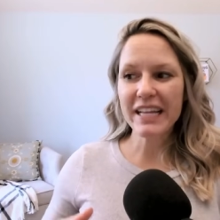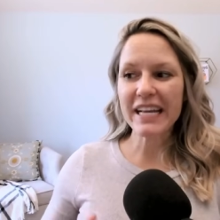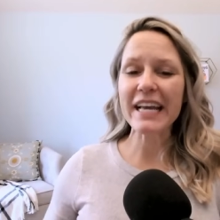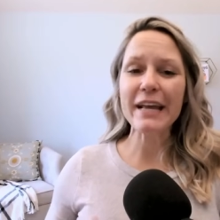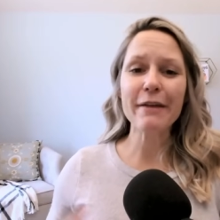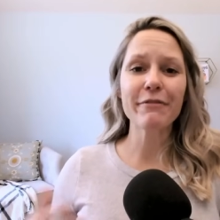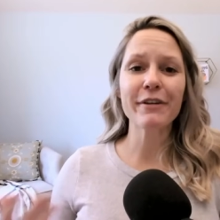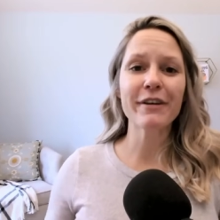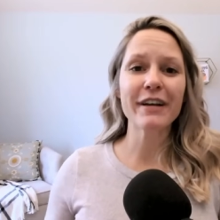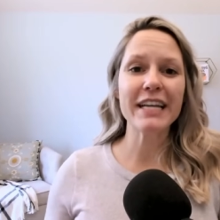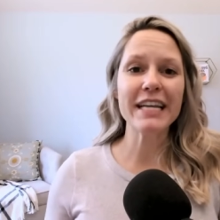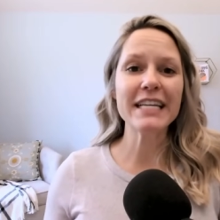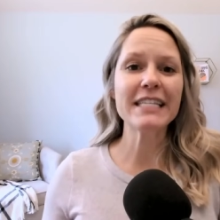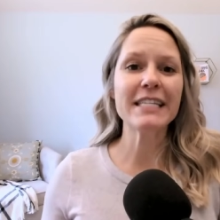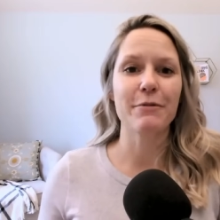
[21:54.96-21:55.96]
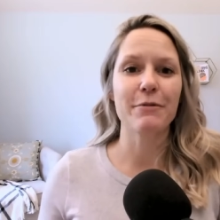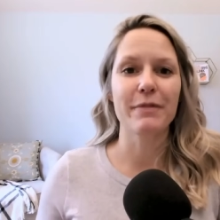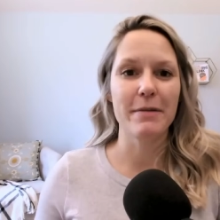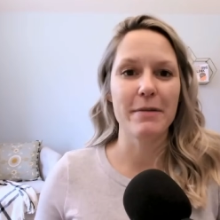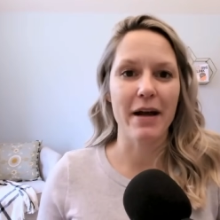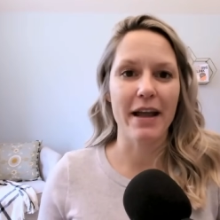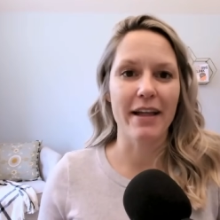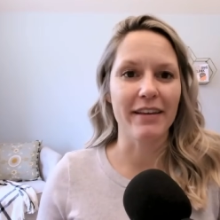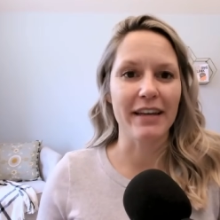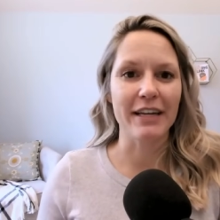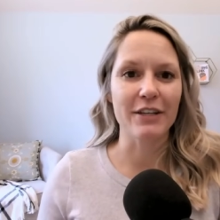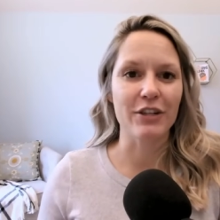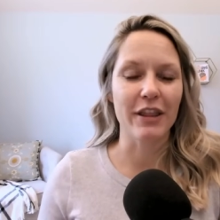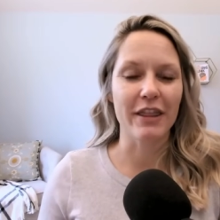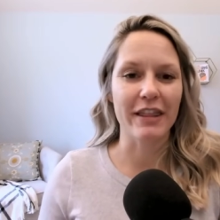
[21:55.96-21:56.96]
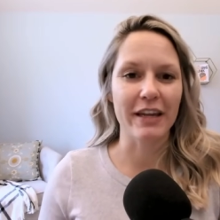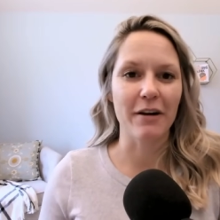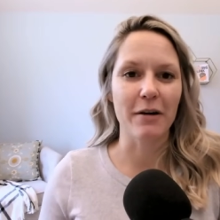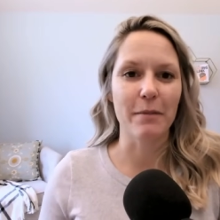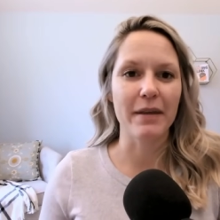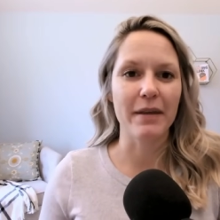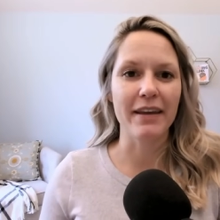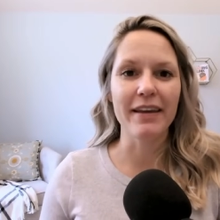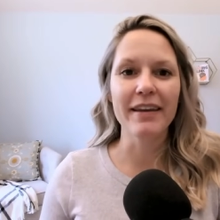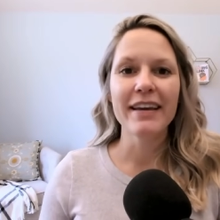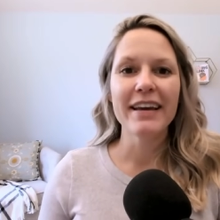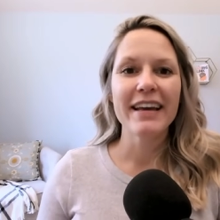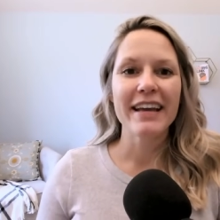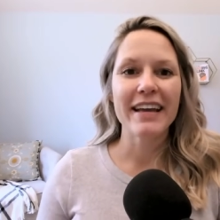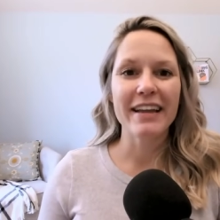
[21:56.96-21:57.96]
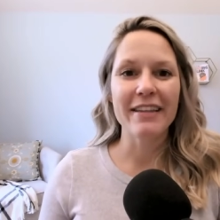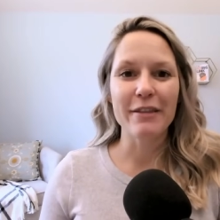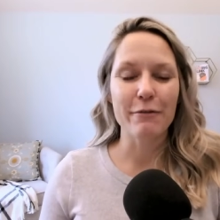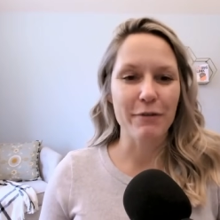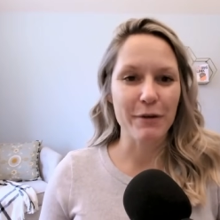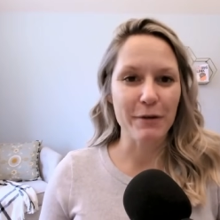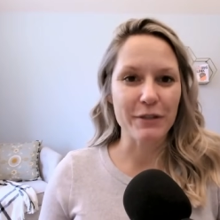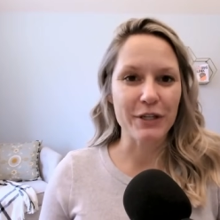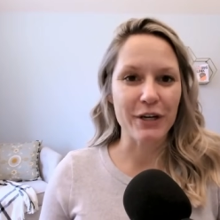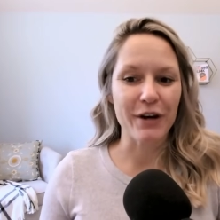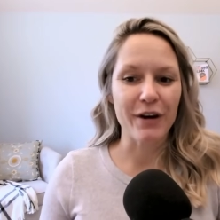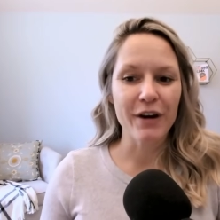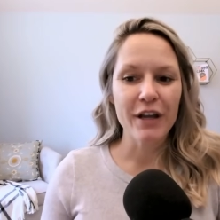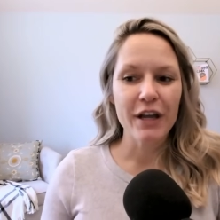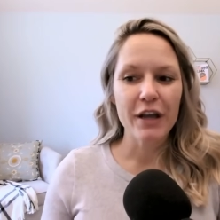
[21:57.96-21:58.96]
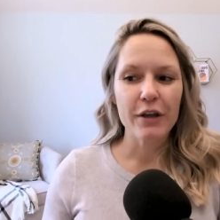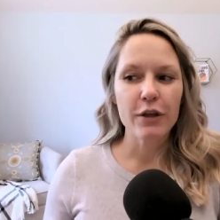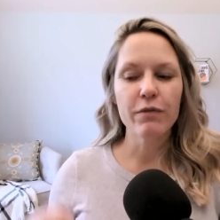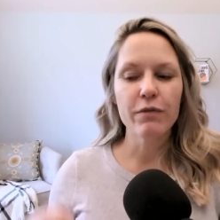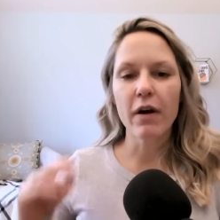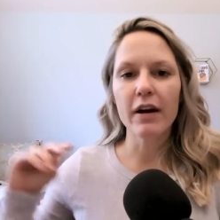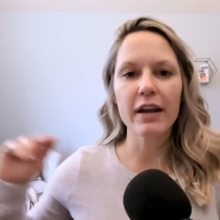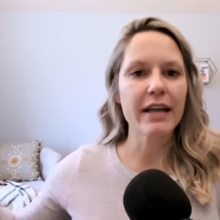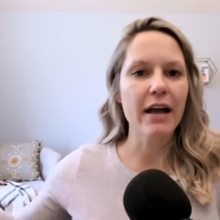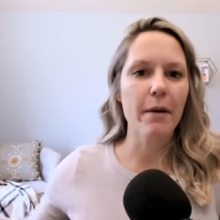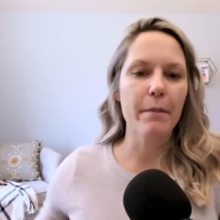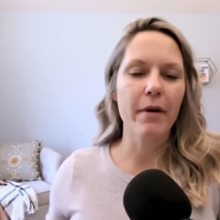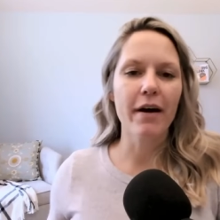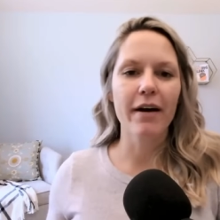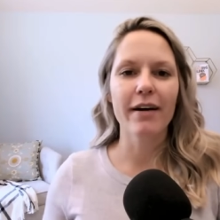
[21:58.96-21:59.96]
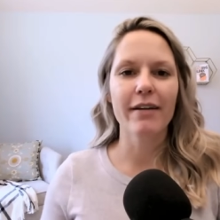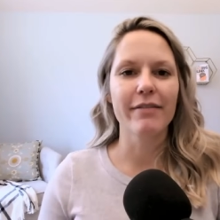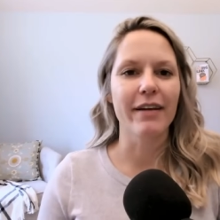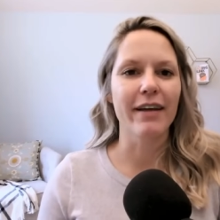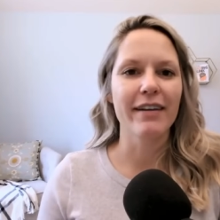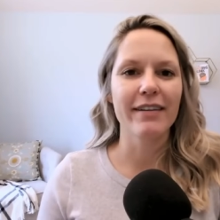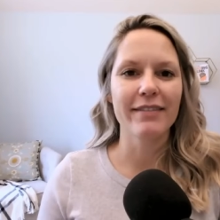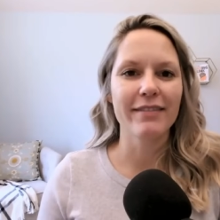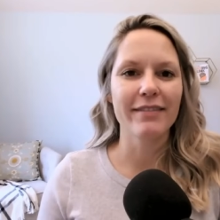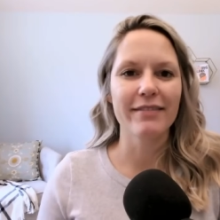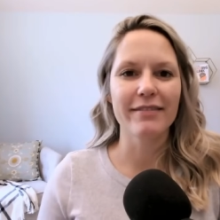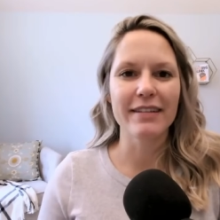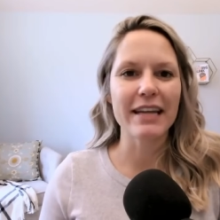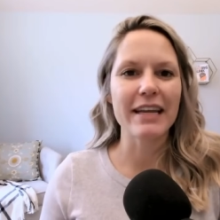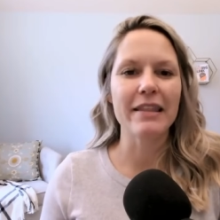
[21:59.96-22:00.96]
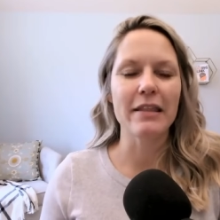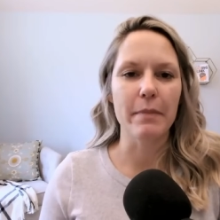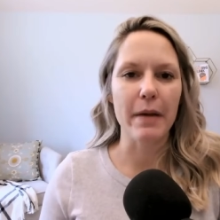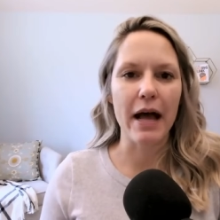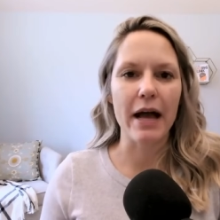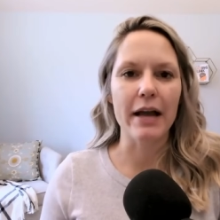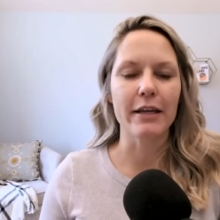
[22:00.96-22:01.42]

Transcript: if there is a remyelination therapy in the future, you've already got part of it in the bag.